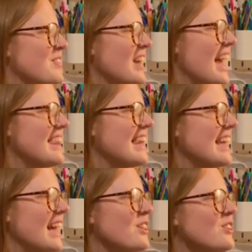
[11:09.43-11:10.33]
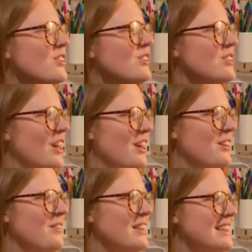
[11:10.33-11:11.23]
And then I
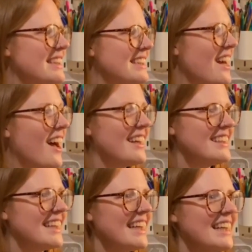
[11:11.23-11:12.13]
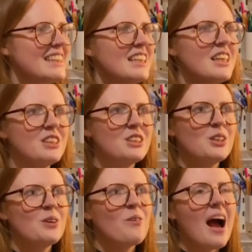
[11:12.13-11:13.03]
also decided
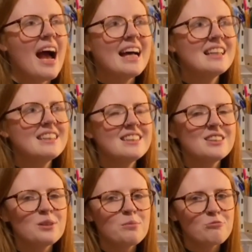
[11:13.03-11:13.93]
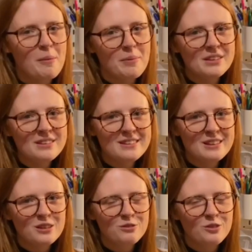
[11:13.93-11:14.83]
to add some ribbons to
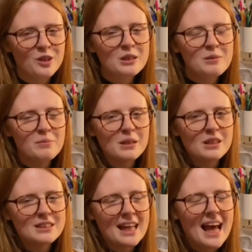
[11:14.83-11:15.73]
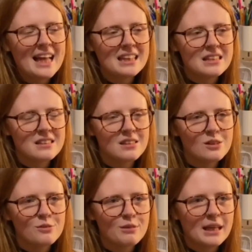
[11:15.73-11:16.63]
the front because I had this
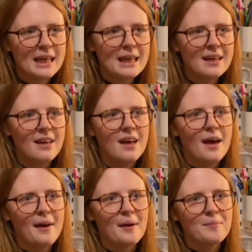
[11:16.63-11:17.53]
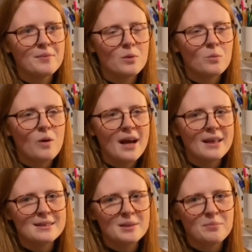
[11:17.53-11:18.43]
lovely
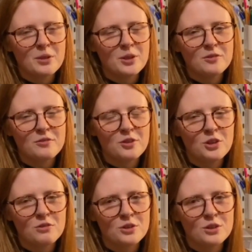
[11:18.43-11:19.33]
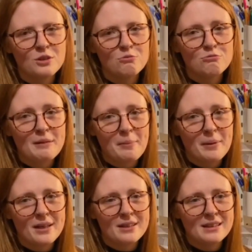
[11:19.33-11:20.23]
white and blue floral
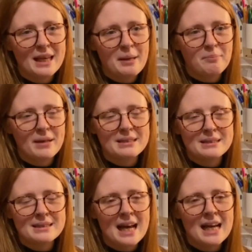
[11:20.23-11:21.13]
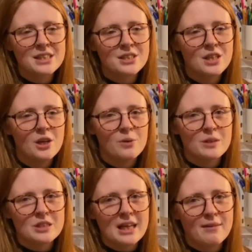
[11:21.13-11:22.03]
ribbon in my stash,
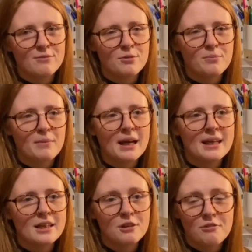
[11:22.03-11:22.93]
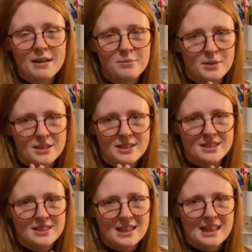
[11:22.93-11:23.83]
which came from my
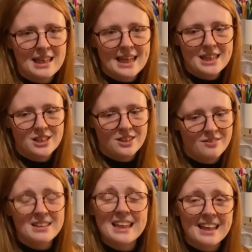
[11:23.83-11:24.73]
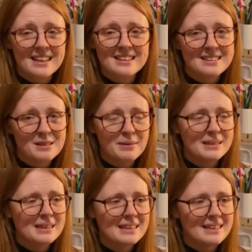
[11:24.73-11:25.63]
grandmother's collection of things that my
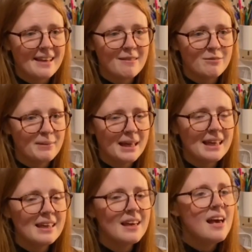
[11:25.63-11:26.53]
dad gave me.